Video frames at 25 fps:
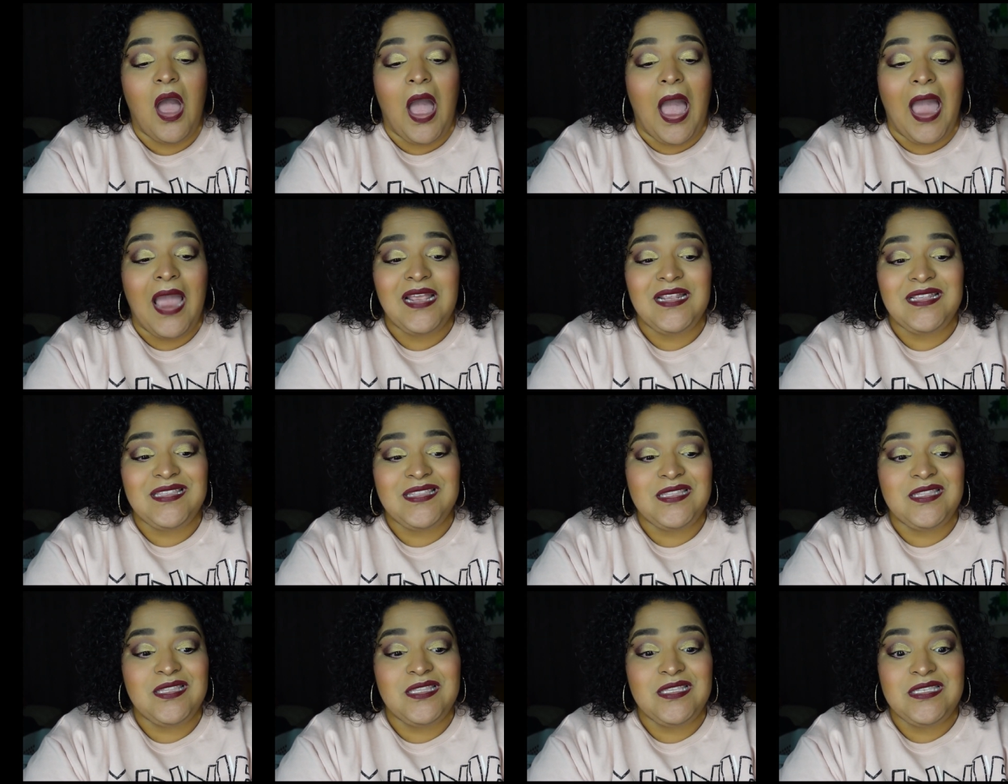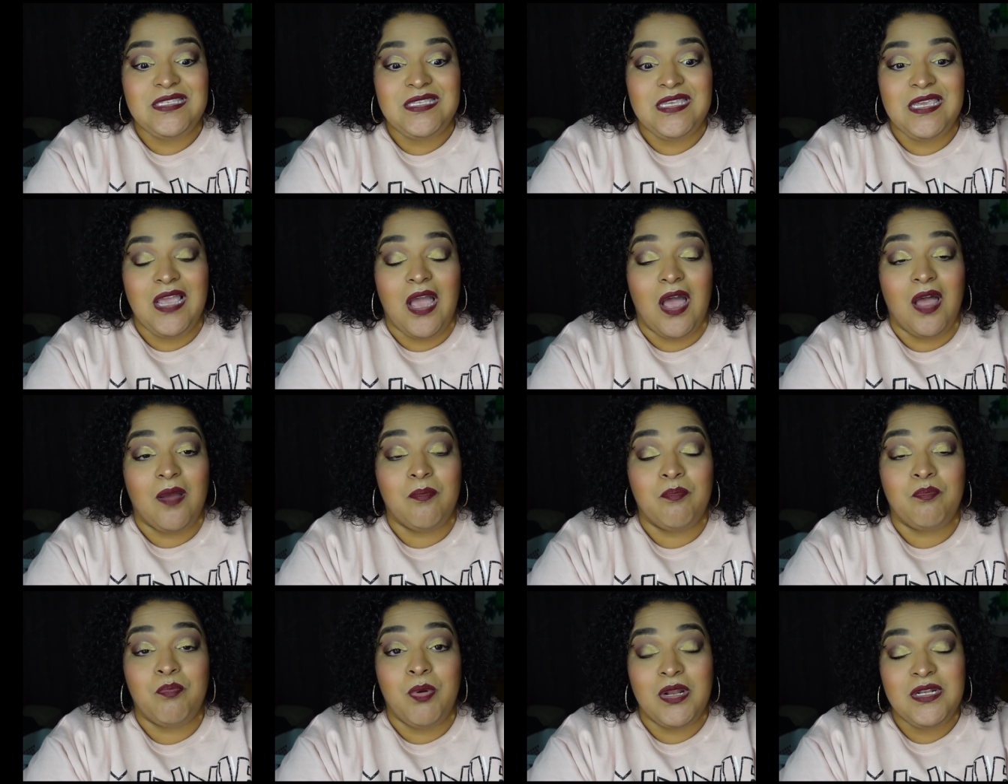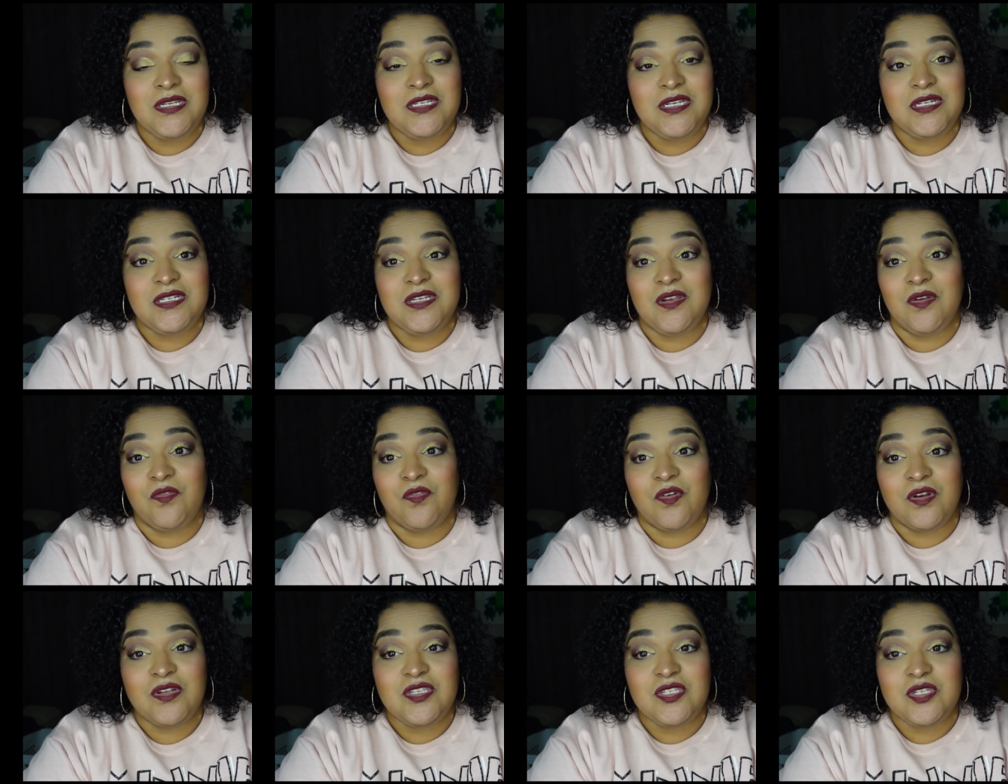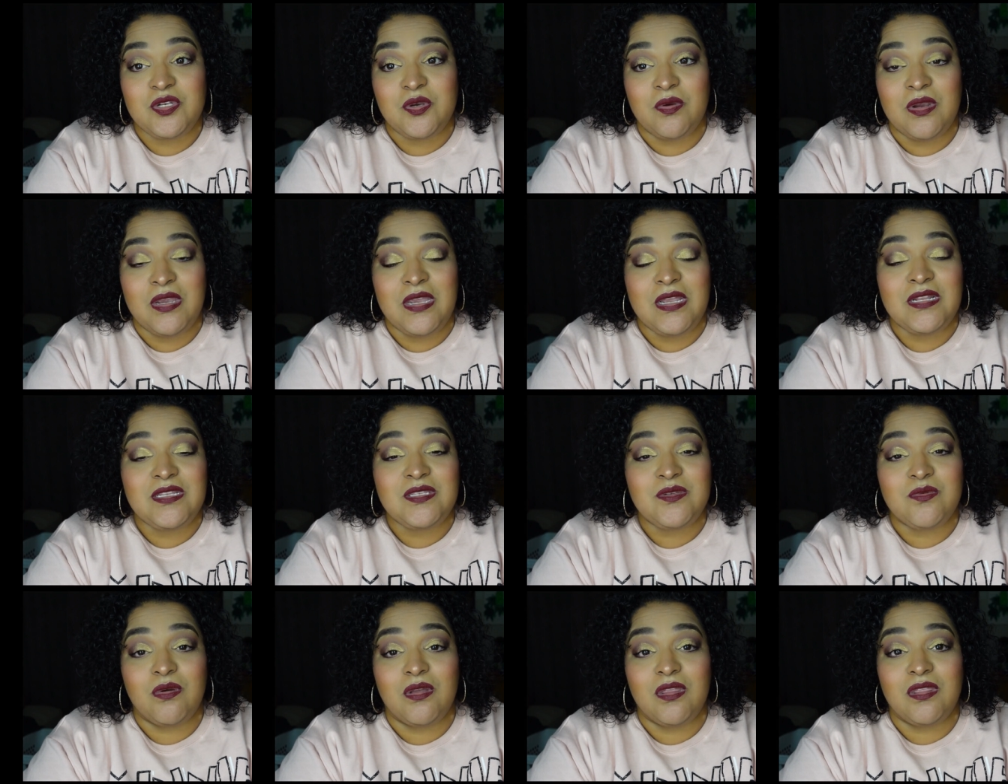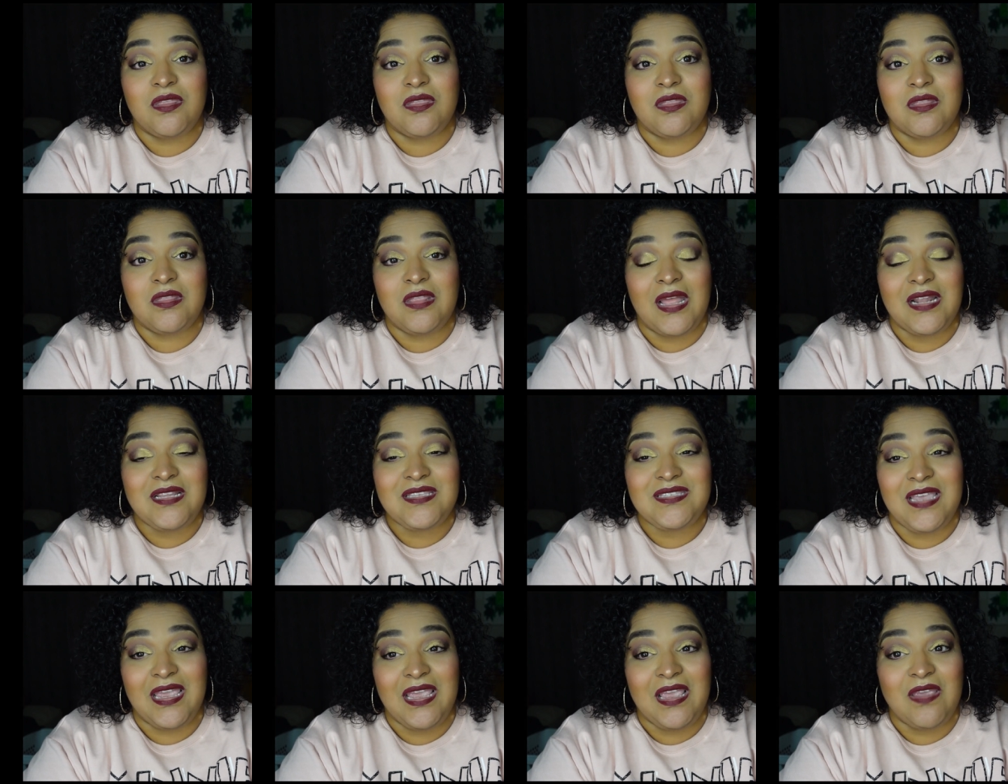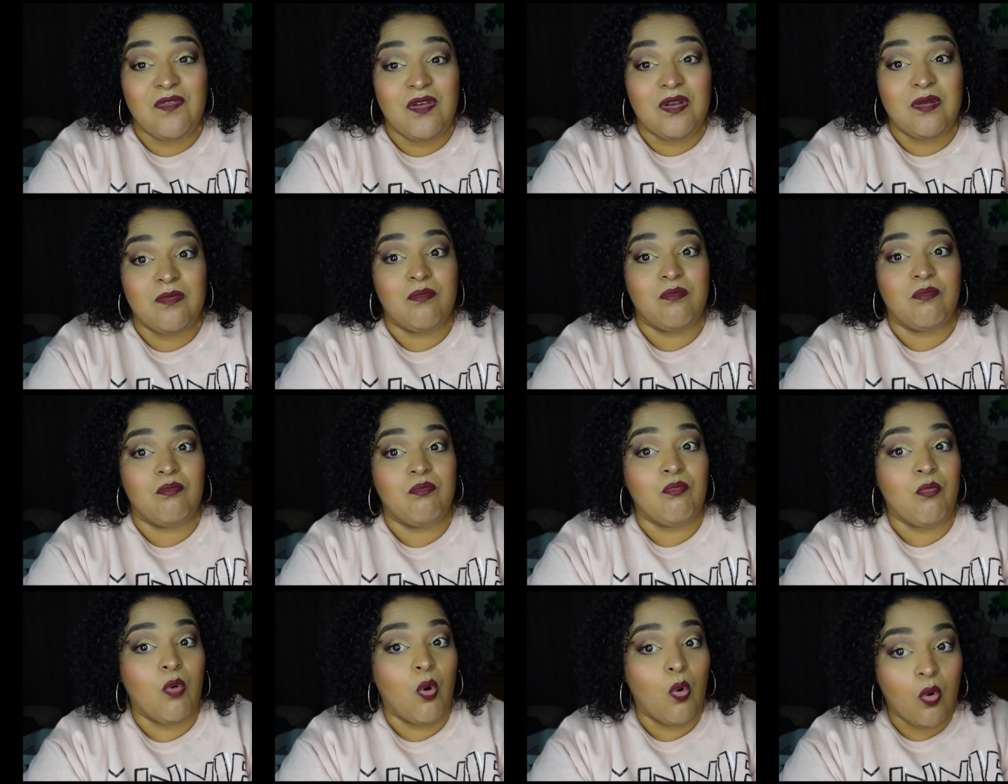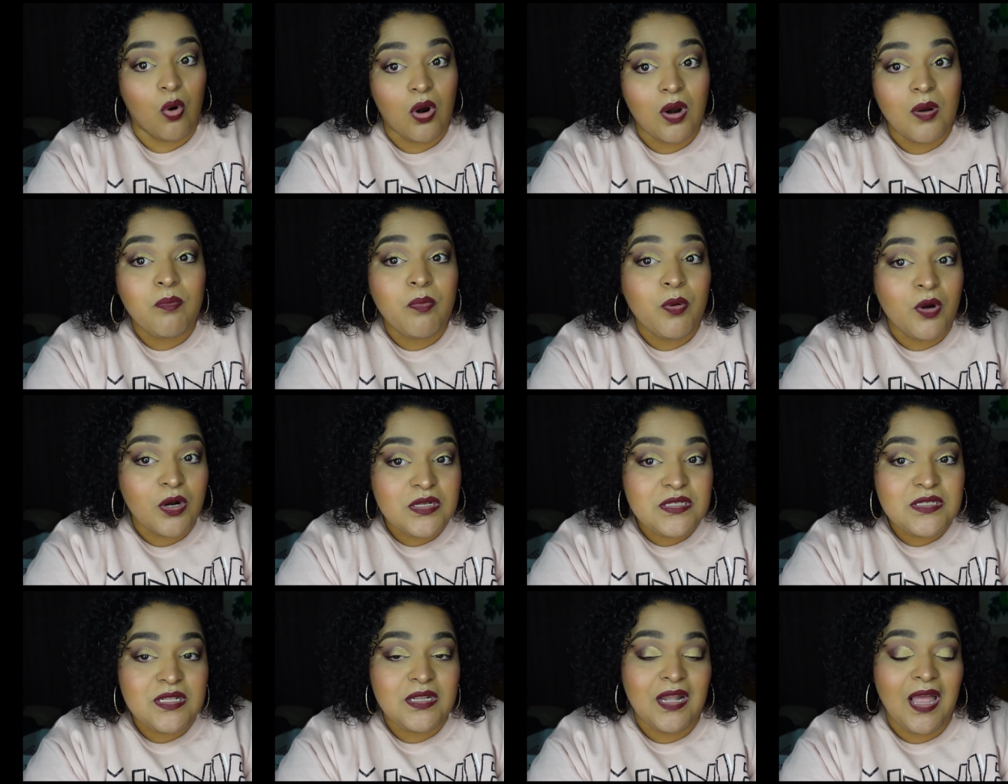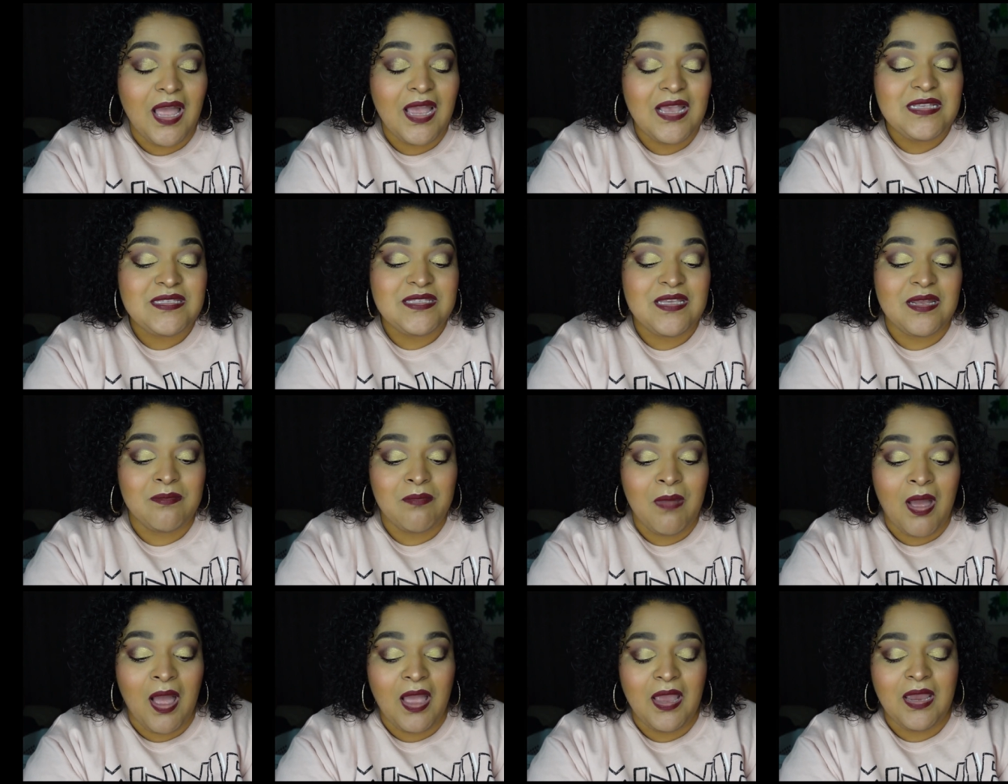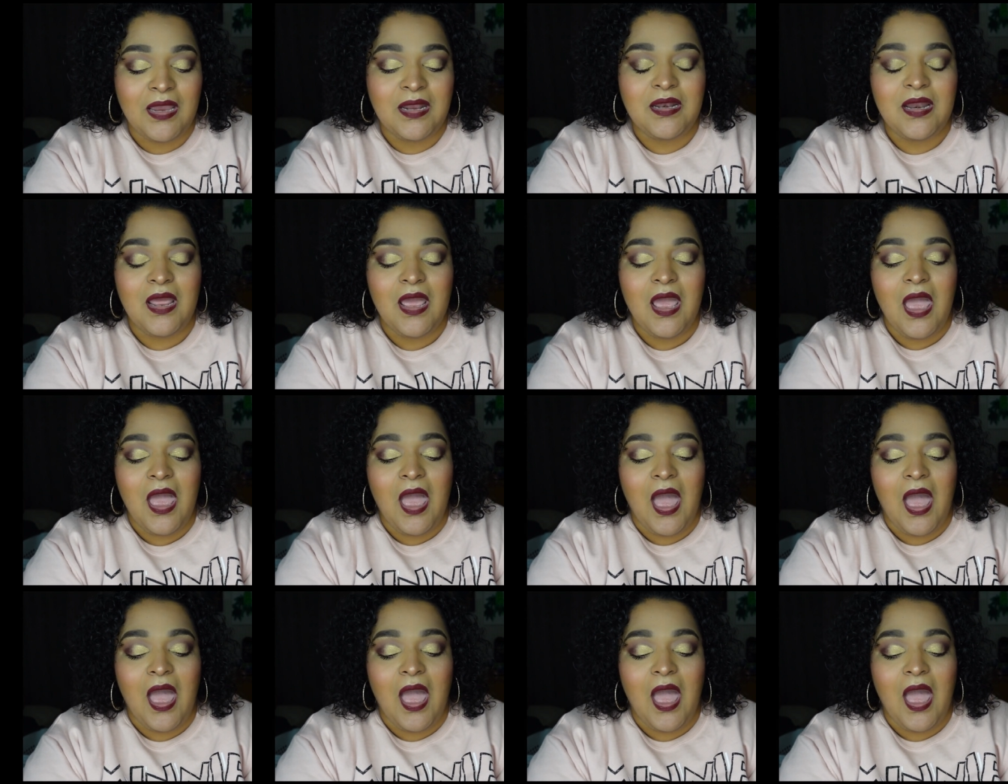I see a bunch of different screens with that's even more personalized than mine.